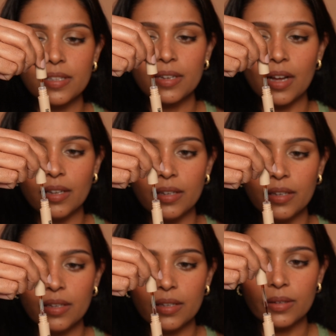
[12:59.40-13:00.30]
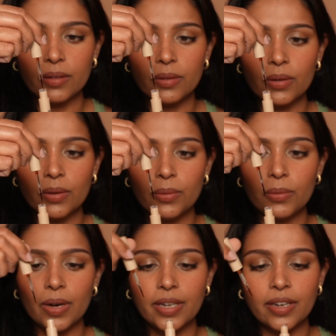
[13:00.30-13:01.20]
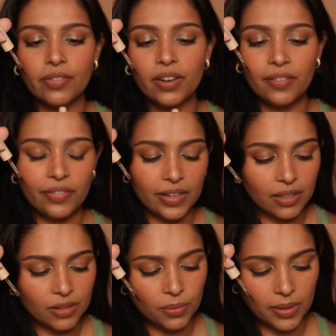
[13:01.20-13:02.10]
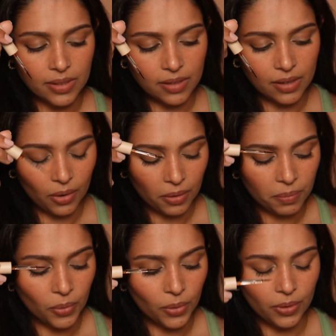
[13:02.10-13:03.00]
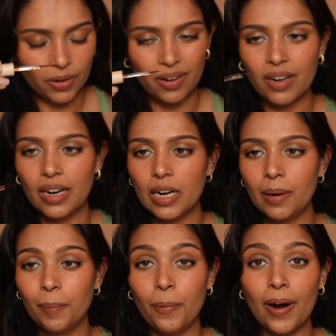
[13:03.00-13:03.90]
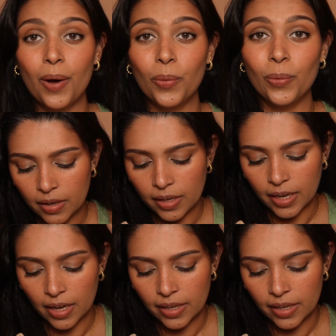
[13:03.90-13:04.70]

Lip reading: the color. Oh, I definitely feel this one's a lot more brown. Yeah,